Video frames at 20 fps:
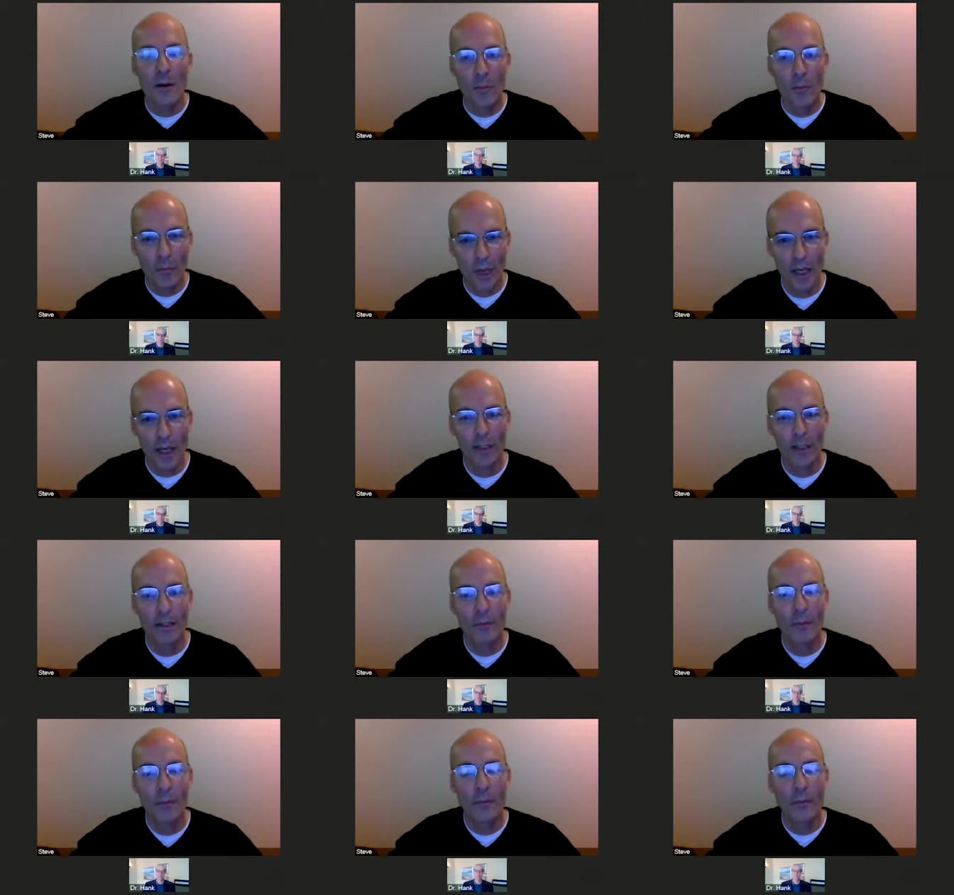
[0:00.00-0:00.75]

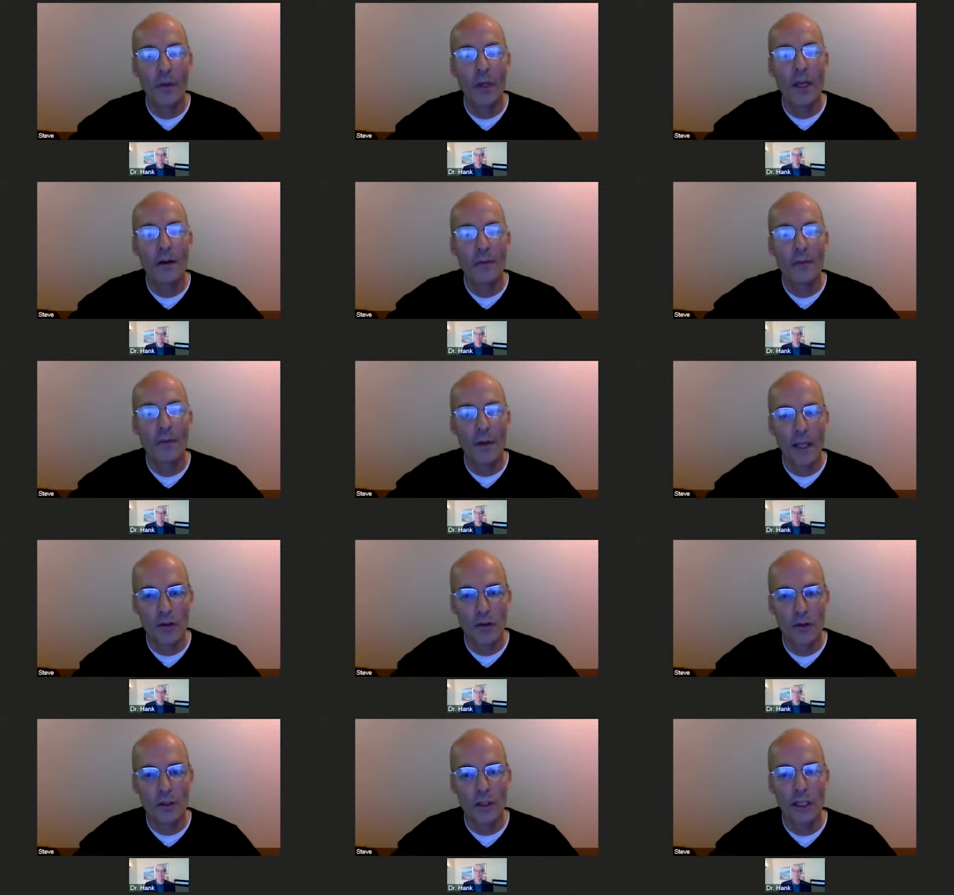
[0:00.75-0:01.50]
But
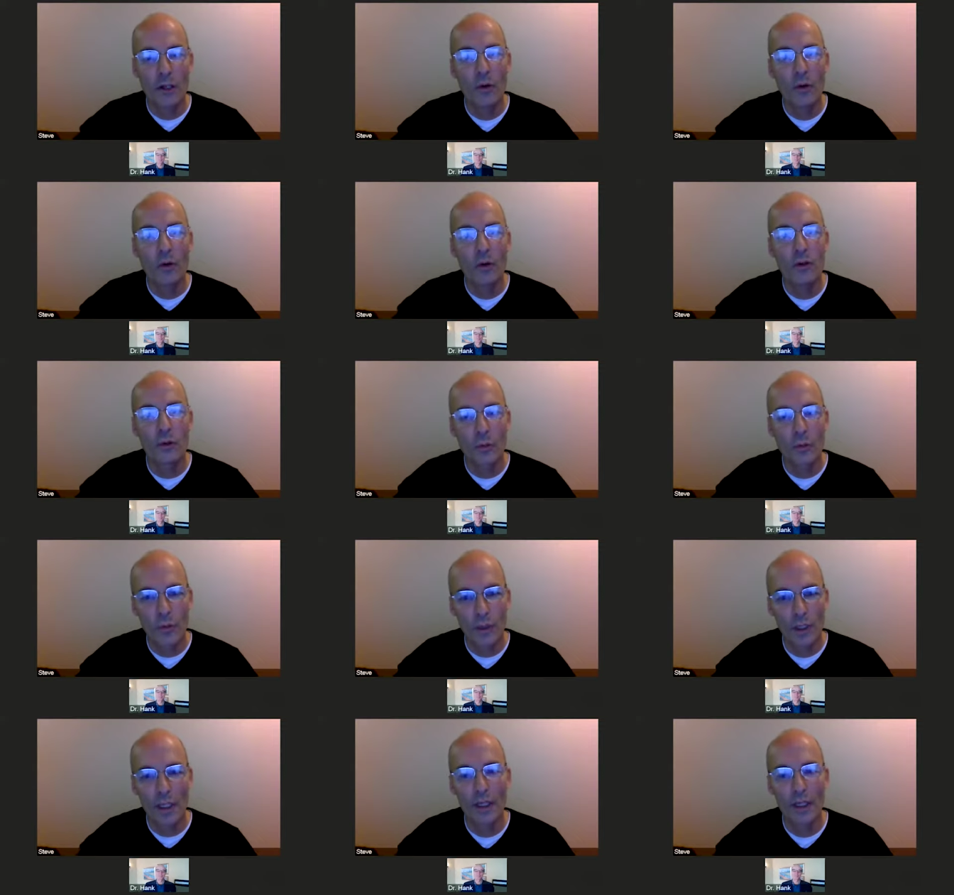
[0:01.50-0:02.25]
eventually who you
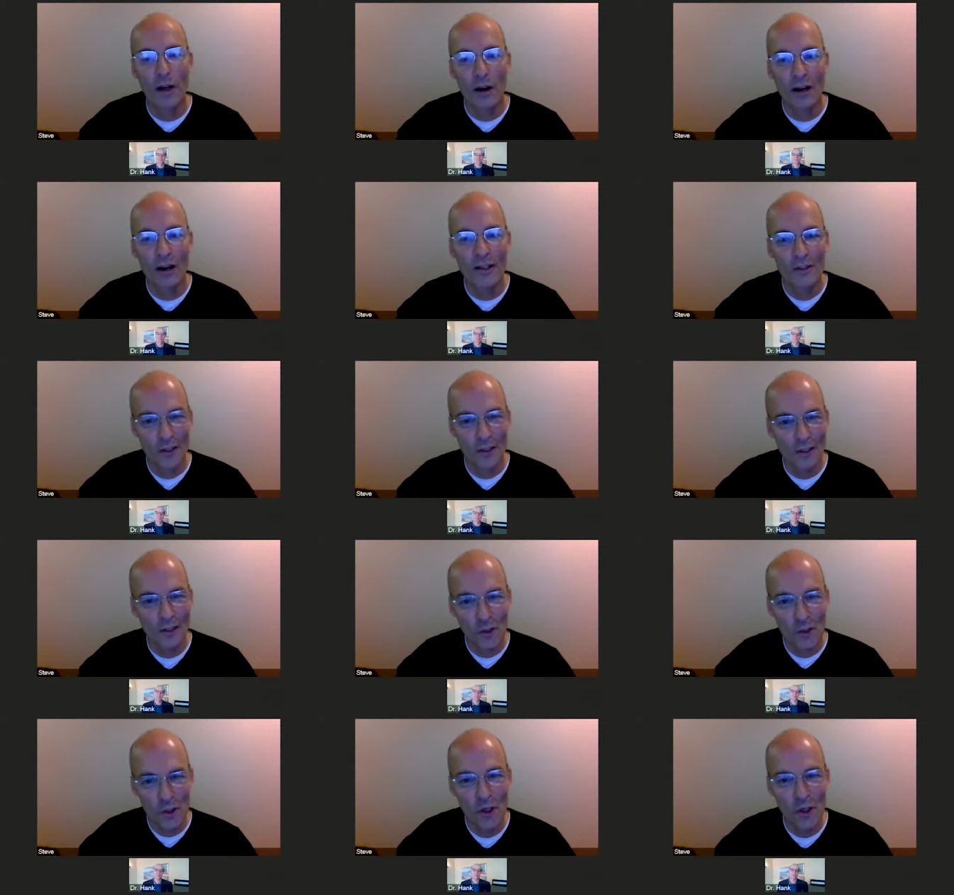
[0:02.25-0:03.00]
really are is
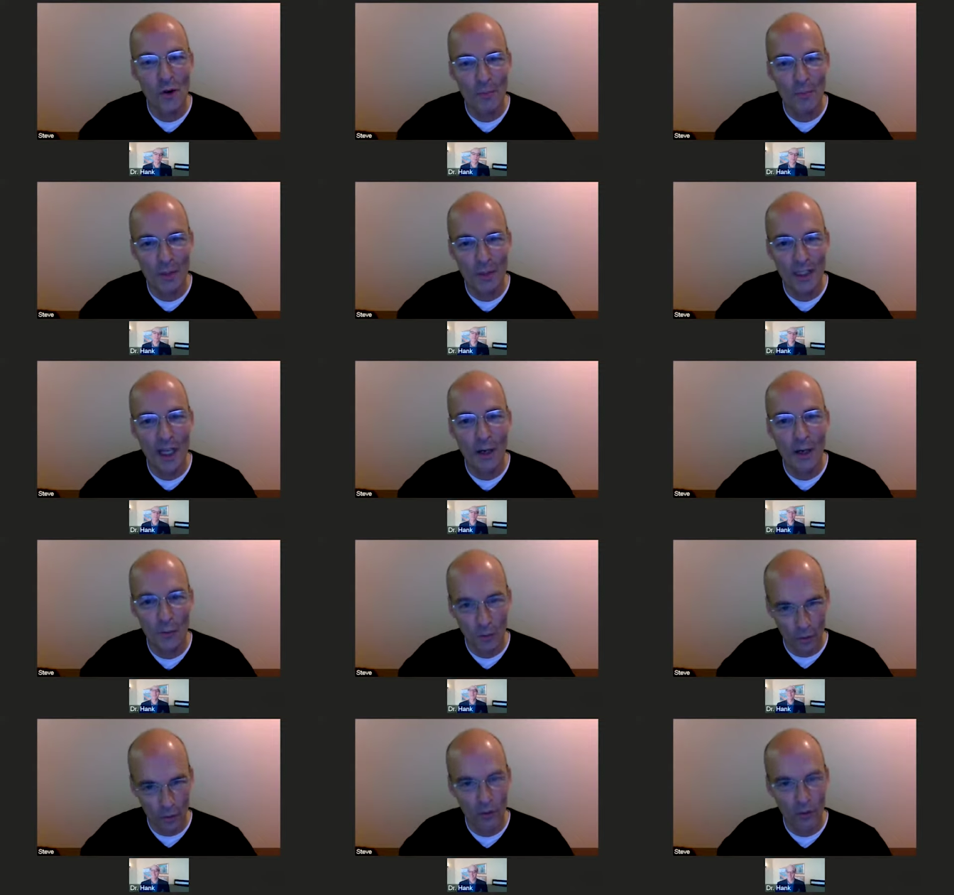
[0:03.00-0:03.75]
going to show up in
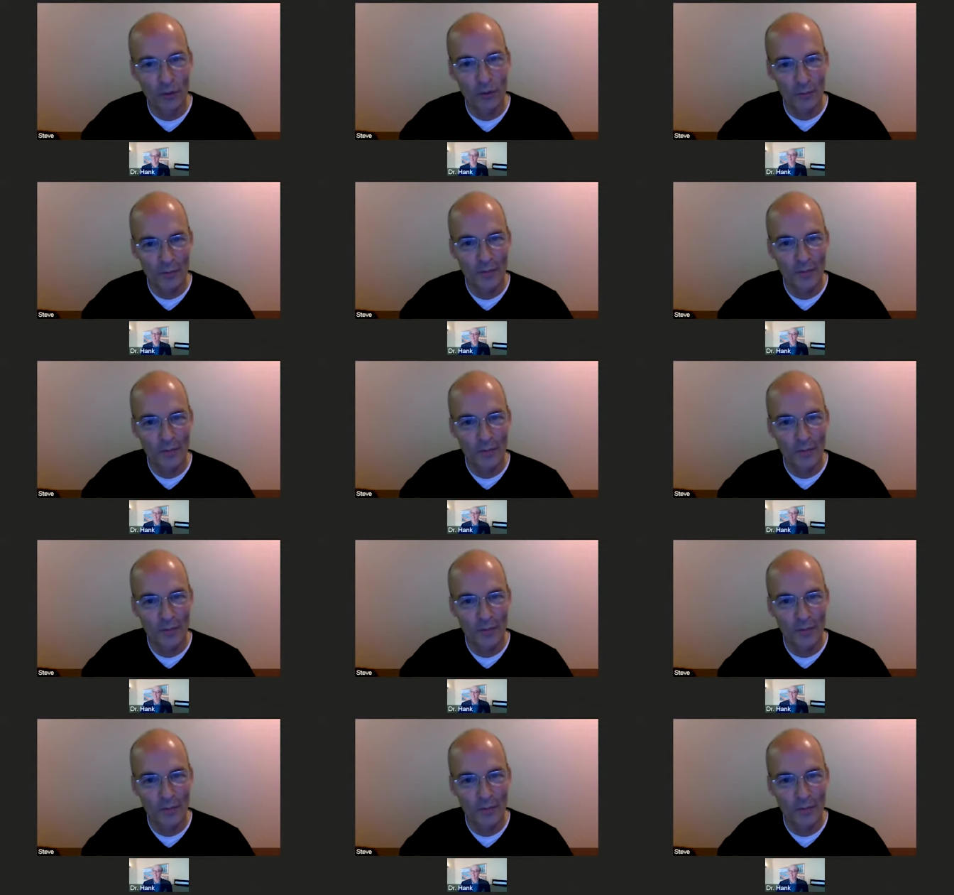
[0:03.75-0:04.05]
that room.